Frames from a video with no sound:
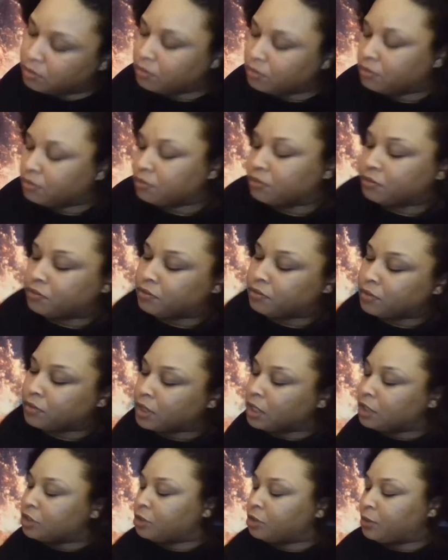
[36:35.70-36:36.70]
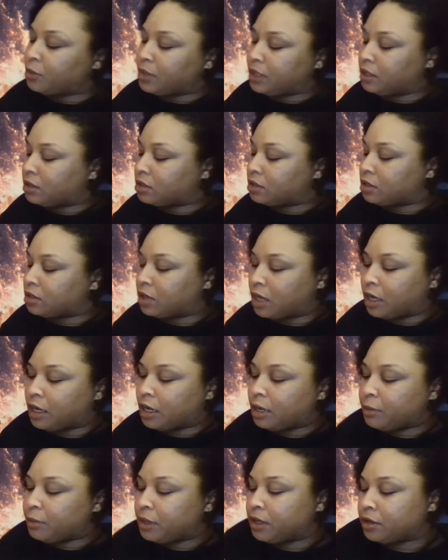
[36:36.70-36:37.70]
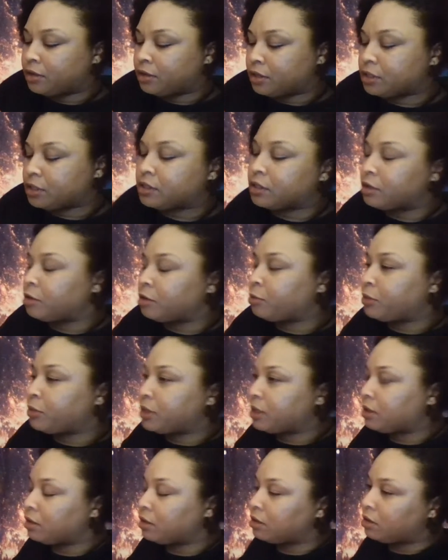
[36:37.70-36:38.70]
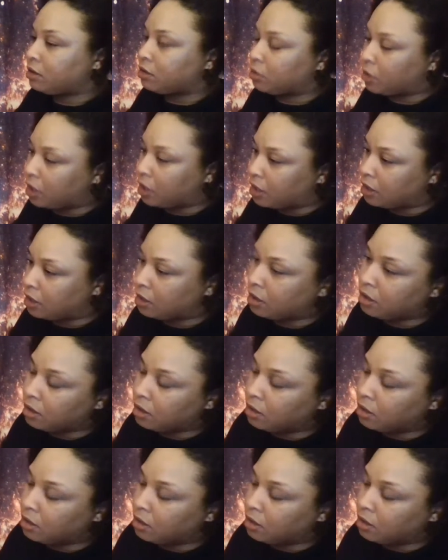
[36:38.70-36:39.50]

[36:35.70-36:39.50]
business? Jermaine, so I am hearing discernment, okay?